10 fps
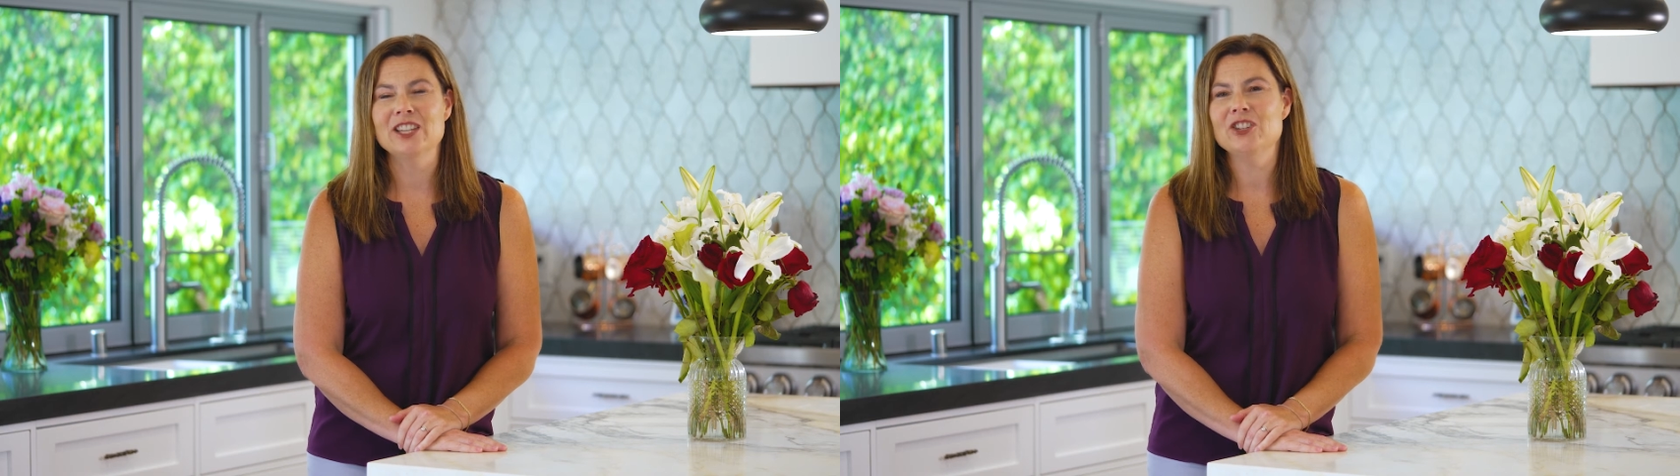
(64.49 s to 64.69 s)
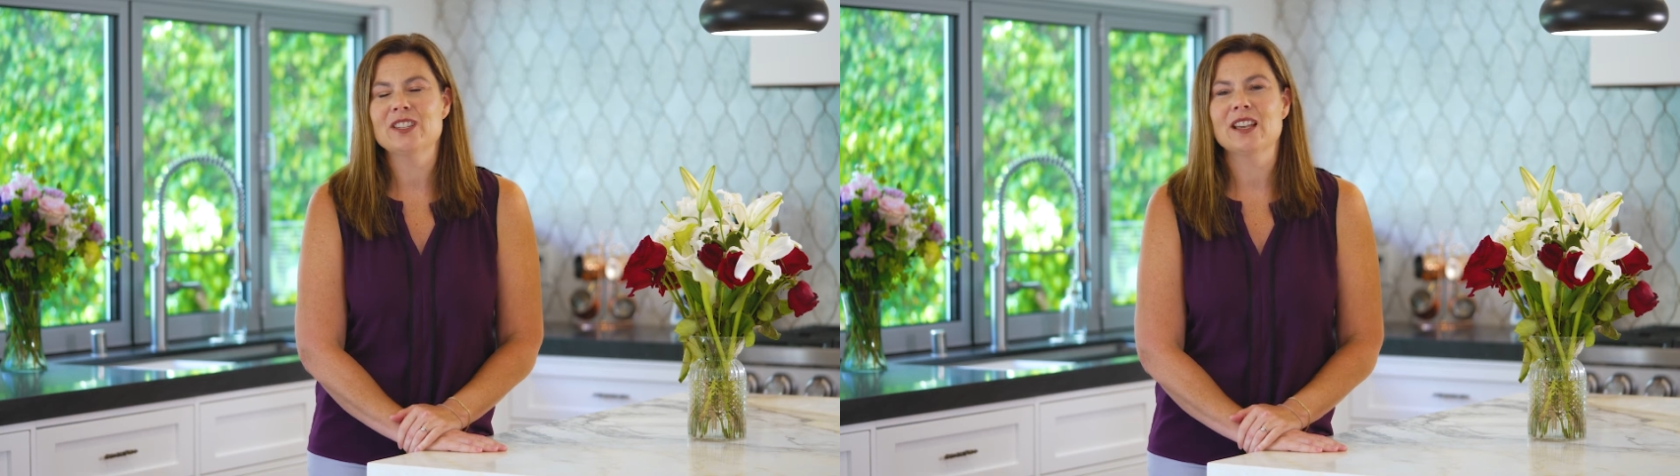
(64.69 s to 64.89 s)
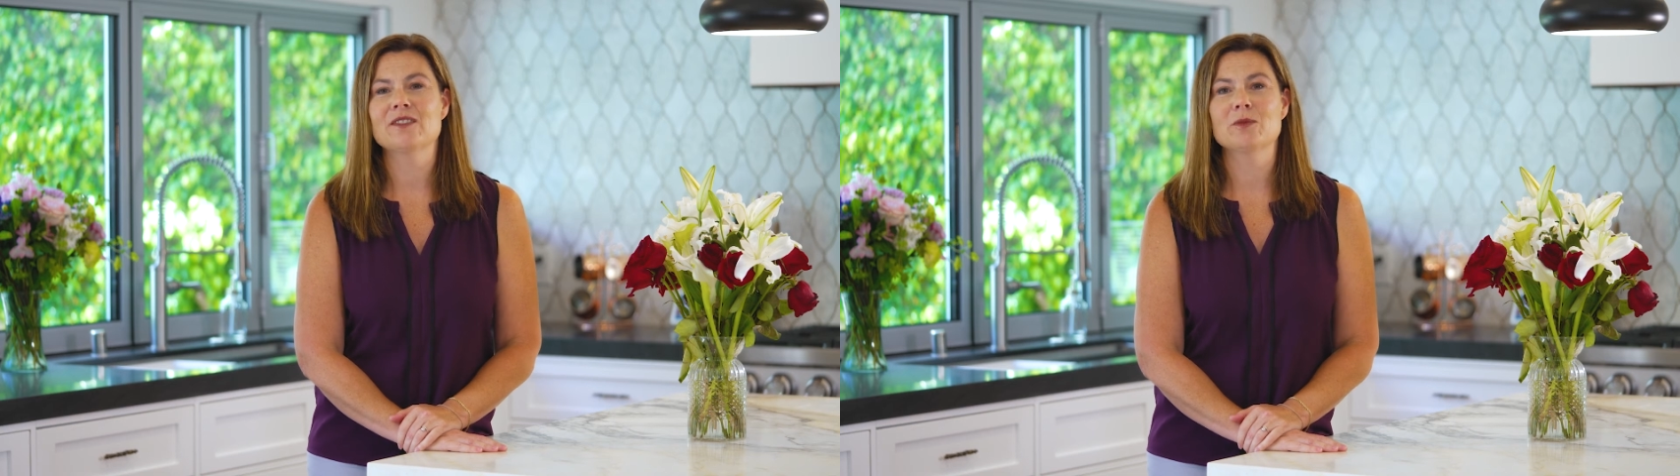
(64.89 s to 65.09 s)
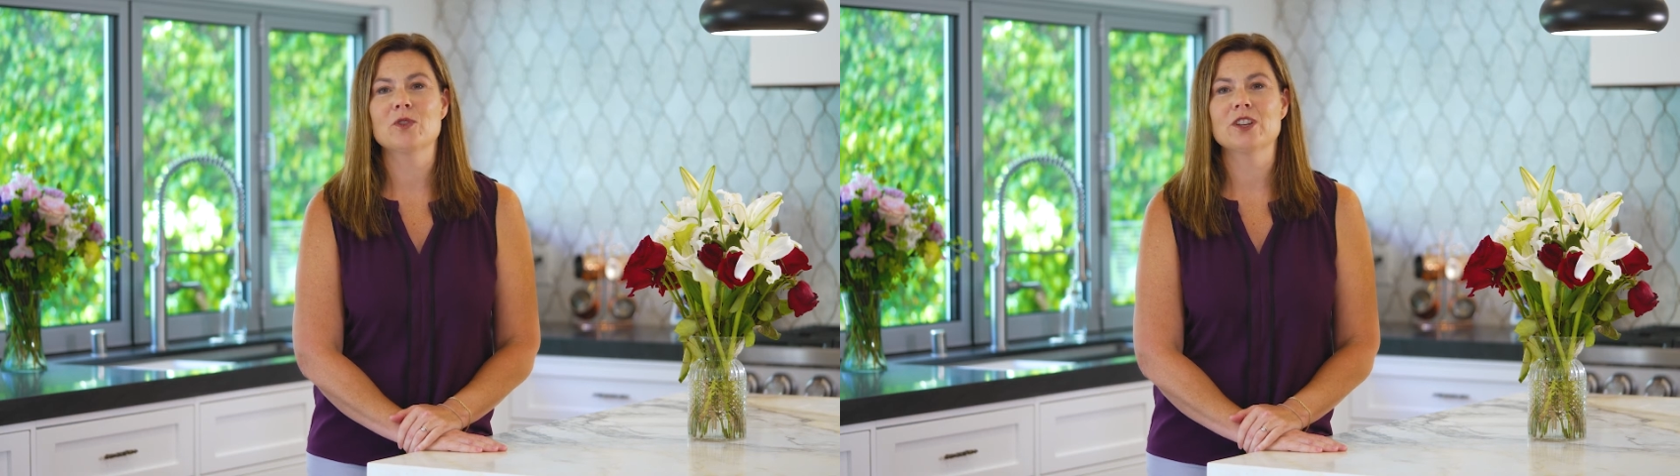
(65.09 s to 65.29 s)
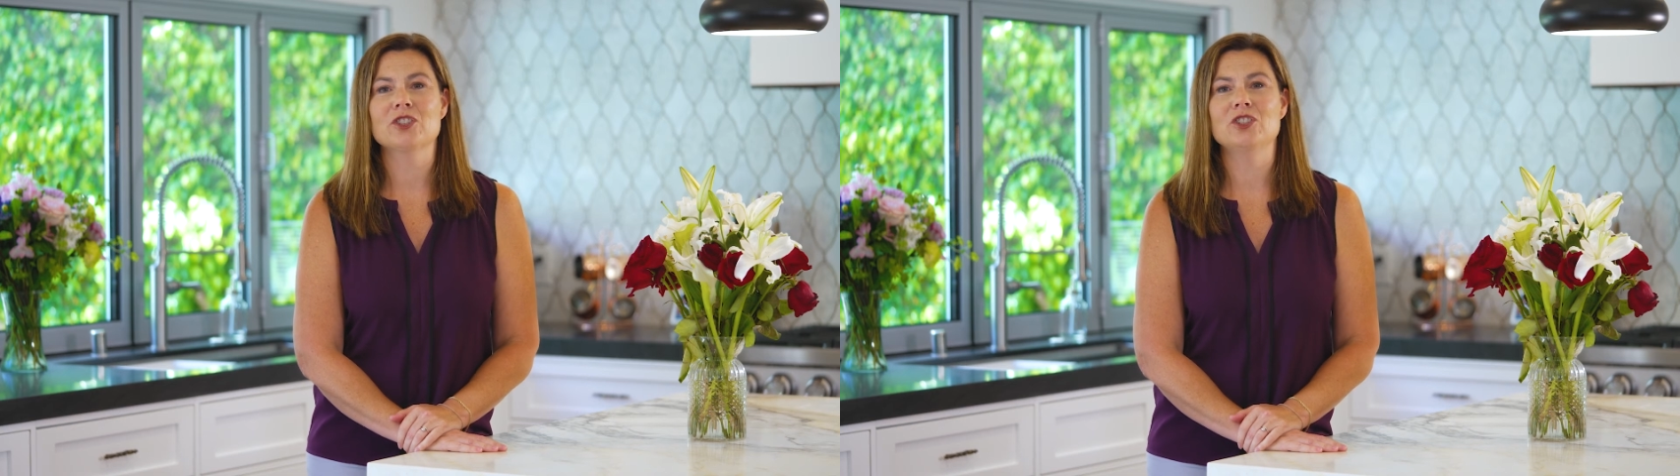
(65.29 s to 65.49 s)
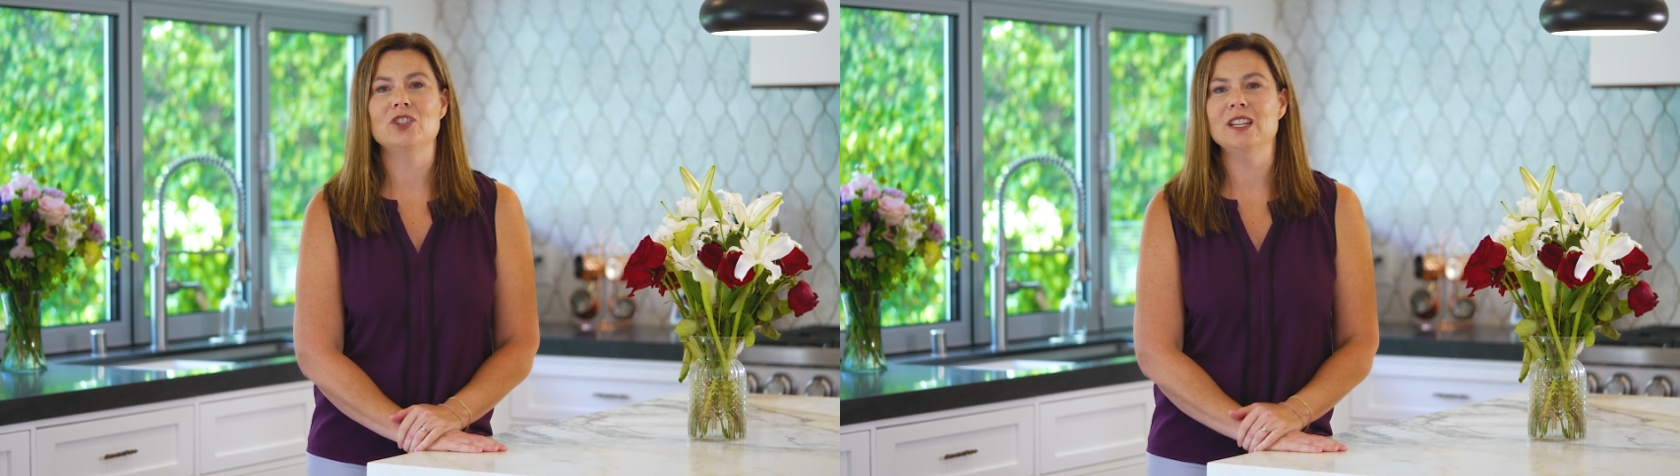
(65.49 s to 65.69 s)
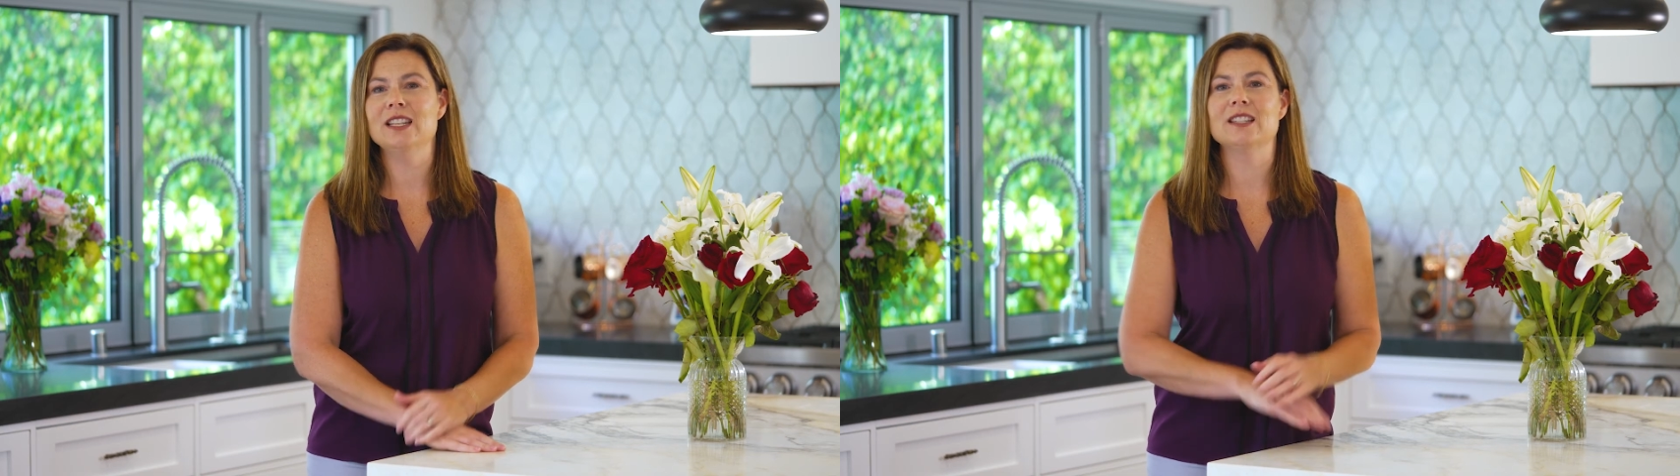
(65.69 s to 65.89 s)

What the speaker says: you just have some questions you need